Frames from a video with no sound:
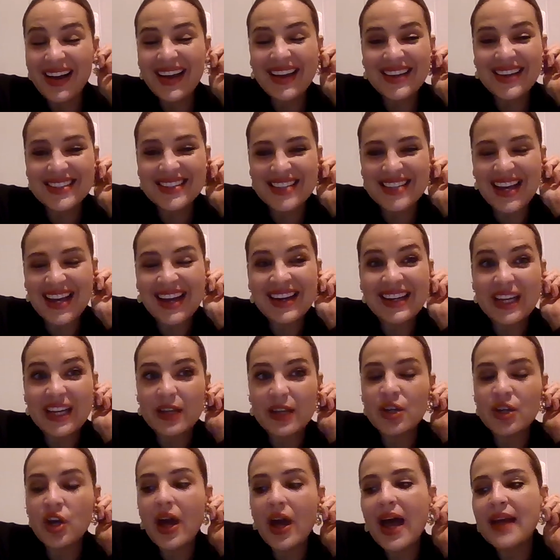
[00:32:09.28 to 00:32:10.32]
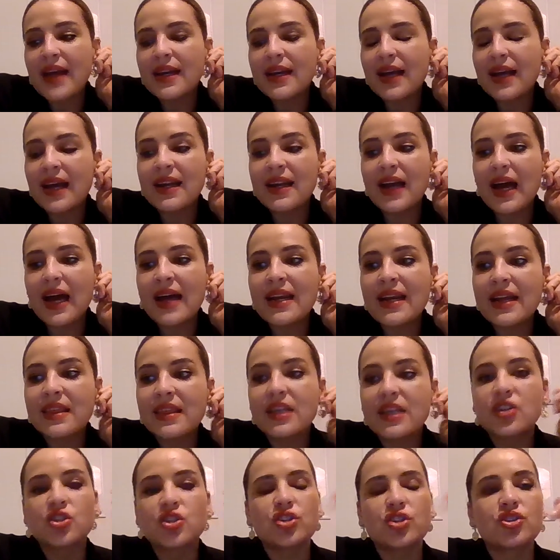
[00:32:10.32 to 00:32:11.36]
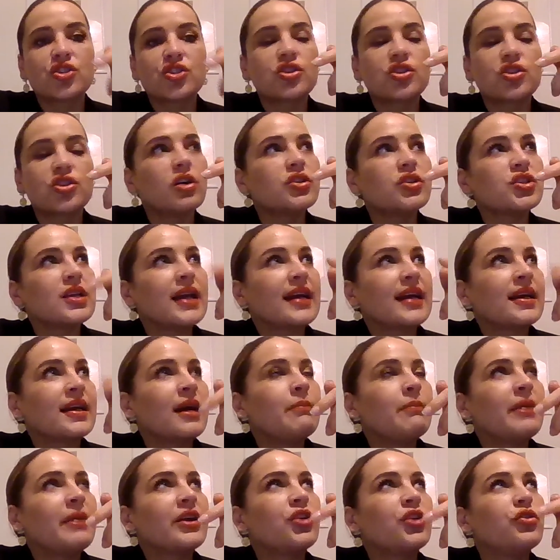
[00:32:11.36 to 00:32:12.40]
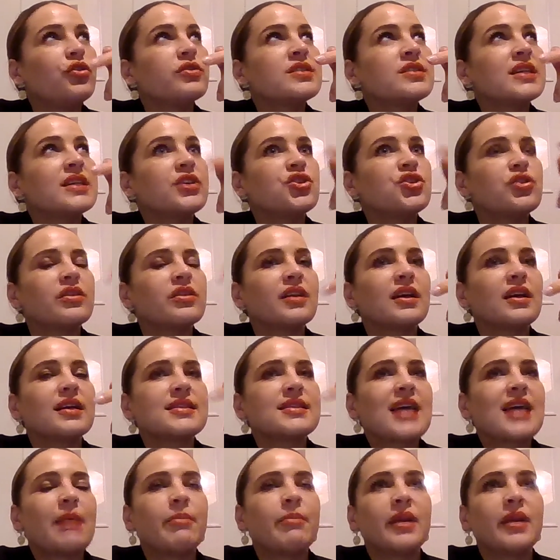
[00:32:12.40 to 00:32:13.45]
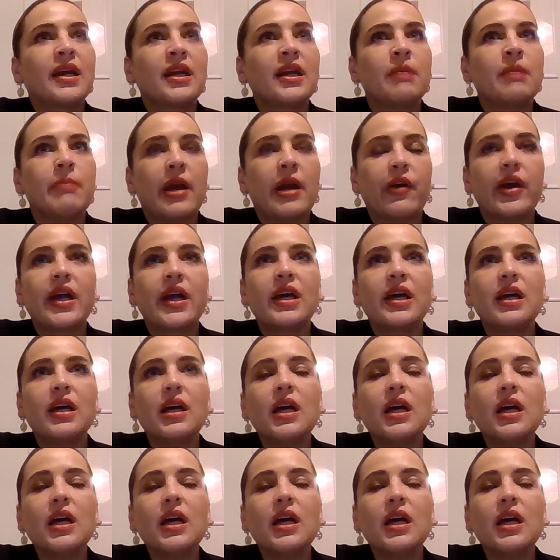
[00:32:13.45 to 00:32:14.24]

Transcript: exactly. No, and I think so. Just to like come back, you said, do you think it's happening in America?